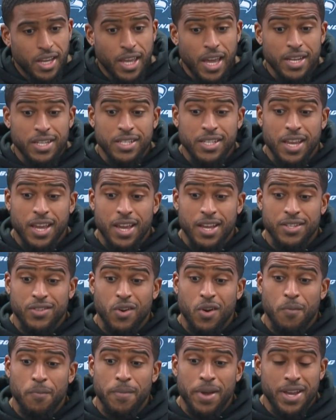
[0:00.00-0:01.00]
KJ's hands
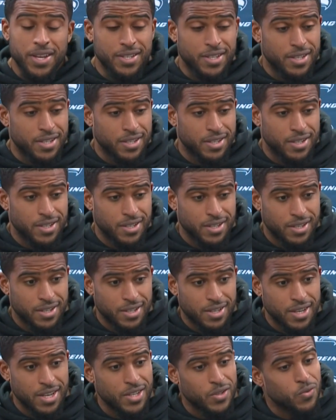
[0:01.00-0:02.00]
are amazing.
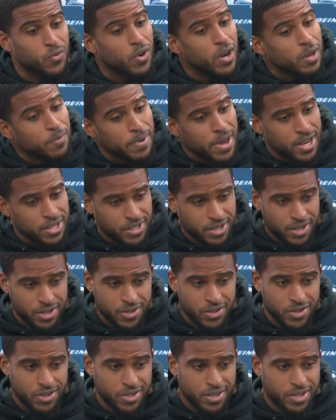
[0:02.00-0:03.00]
His running back
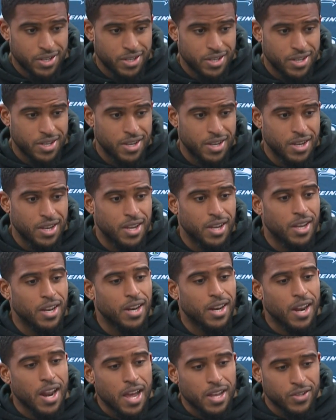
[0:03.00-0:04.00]
skills,
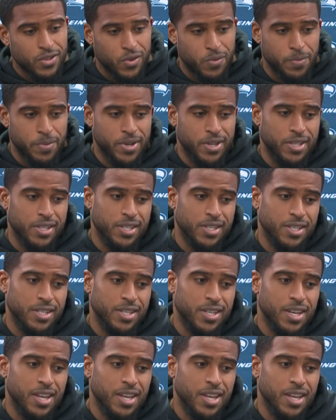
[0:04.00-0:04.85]
not so much.